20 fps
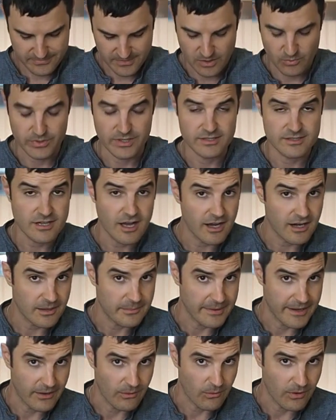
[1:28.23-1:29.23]
And we can talk
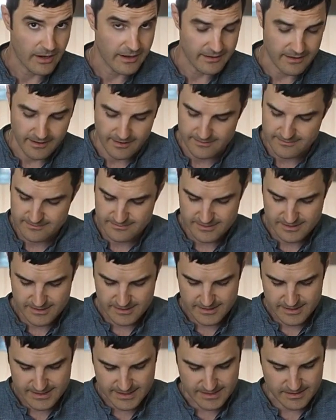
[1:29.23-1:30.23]
about why not
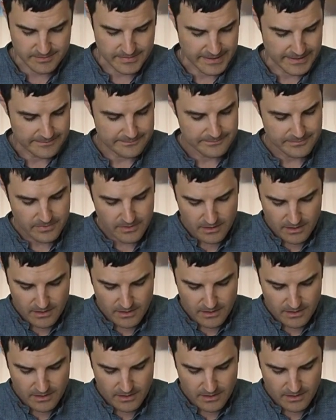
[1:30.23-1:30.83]
in a bit.